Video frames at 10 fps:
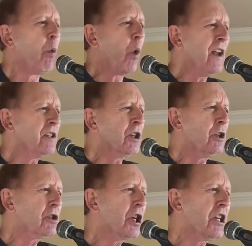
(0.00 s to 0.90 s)
When
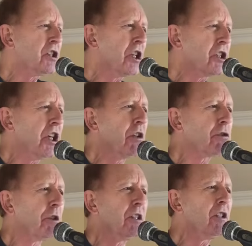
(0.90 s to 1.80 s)
you teach the
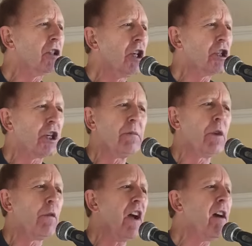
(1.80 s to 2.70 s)
children, teach them
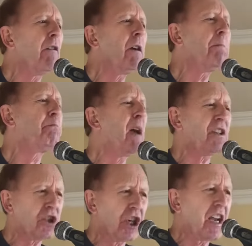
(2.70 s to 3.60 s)
the very
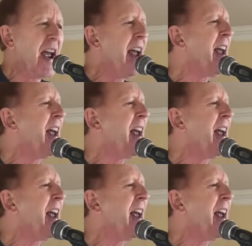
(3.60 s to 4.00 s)
best you can.